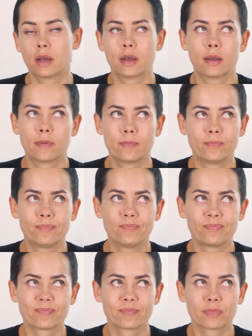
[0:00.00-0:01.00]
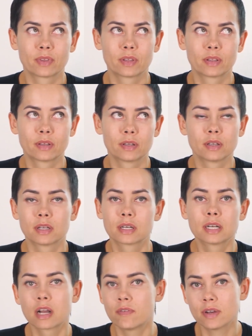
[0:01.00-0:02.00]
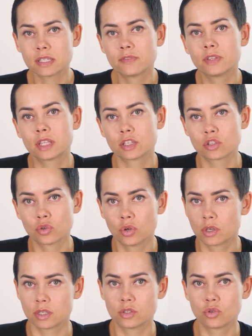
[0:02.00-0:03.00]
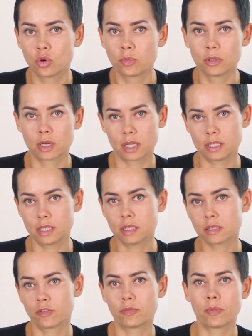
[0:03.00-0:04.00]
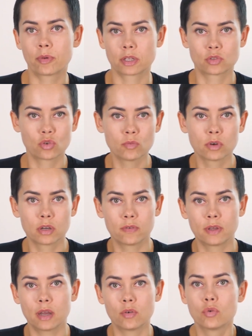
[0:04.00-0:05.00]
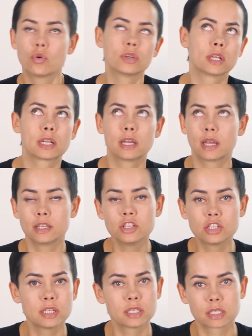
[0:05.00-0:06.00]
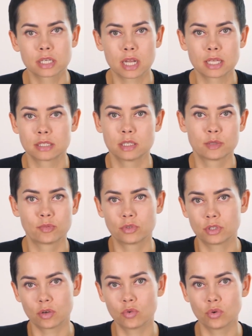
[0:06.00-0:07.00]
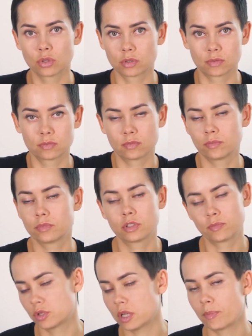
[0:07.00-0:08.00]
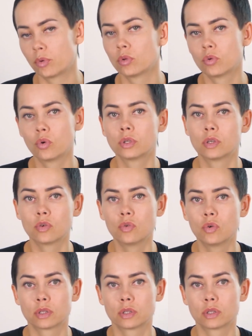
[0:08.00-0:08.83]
And more, what is the high resistance of warm shades in a simple way. Learn whether they leave through red after half a year.